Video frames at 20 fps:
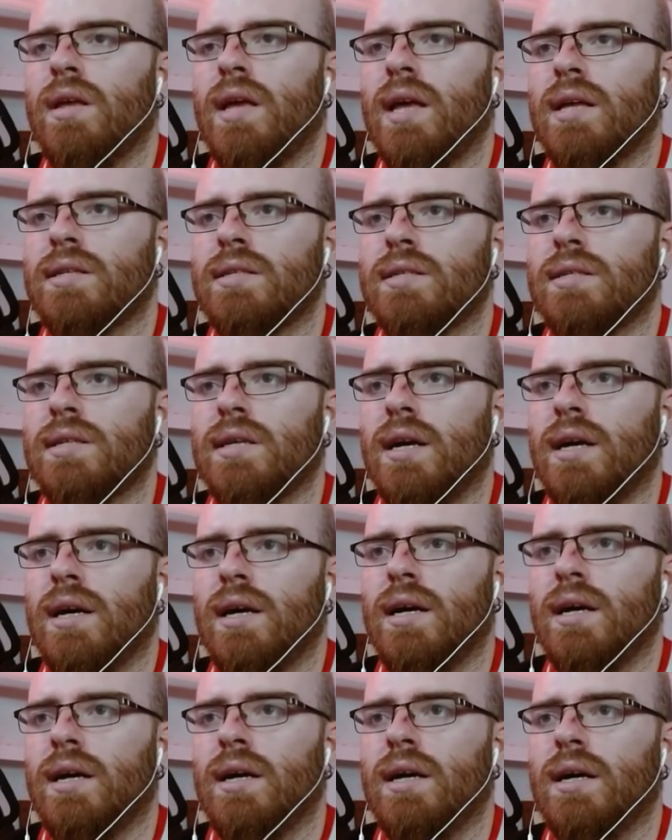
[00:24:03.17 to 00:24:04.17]
Yes,
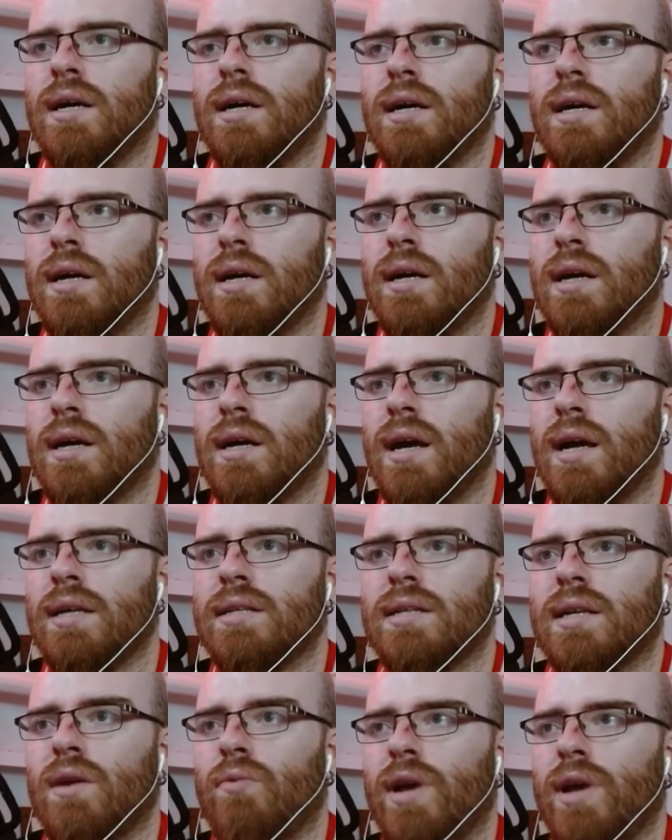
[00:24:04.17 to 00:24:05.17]
guys,
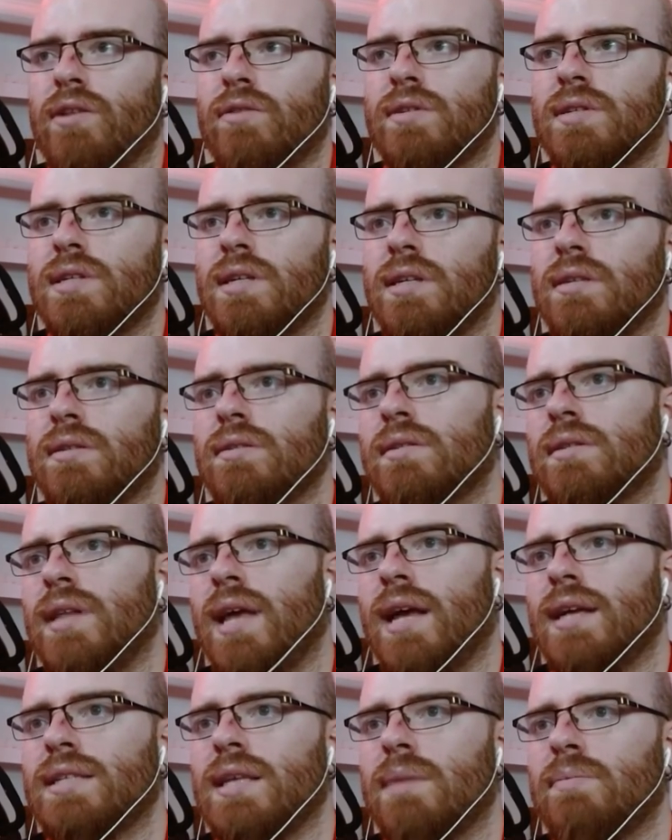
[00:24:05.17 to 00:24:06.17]
I can't wait to see
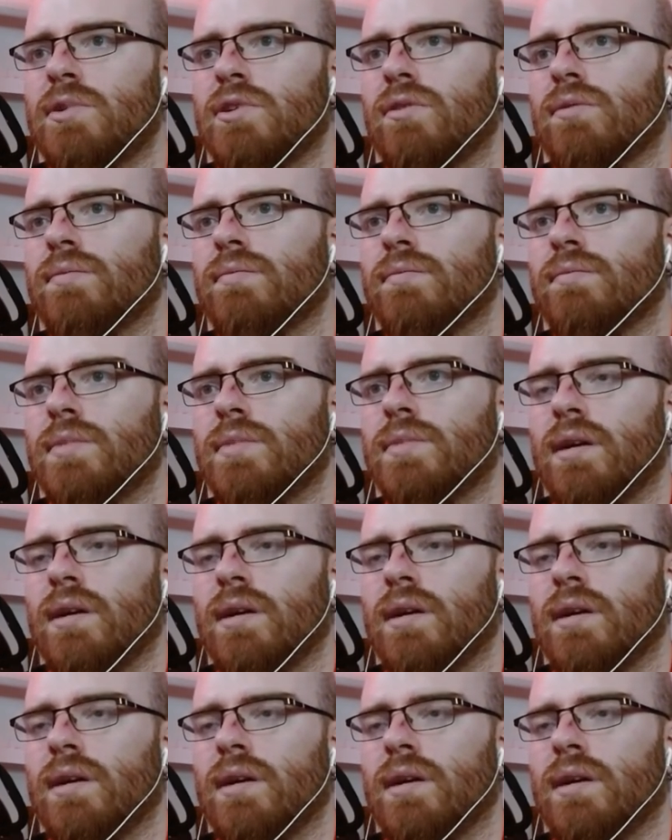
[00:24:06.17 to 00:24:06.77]
next episode.